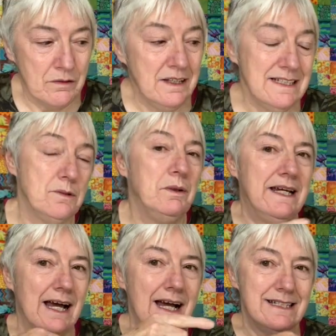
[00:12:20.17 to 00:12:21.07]
this
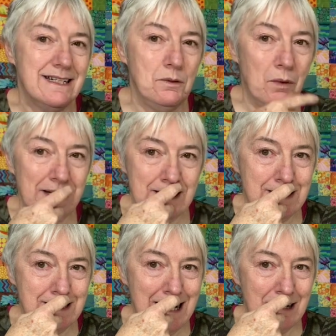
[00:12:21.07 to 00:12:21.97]
week I actually
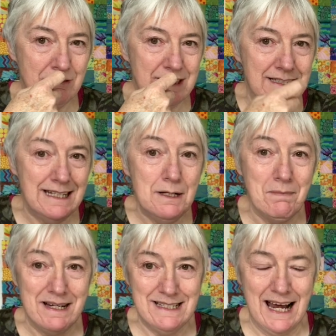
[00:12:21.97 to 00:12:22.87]
went down to see
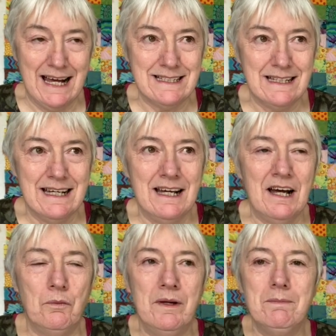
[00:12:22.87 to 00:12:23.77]
my dad
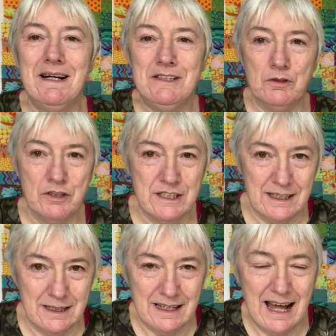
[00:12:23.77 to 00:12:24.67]
with my
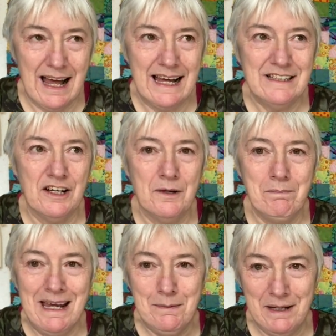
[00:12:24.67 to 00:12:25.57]
daughter and her
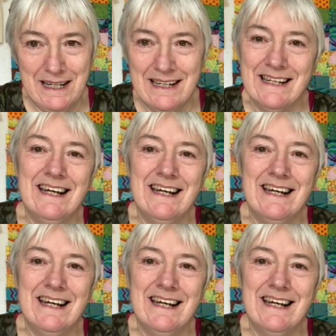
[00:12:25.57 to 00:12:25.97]
baby.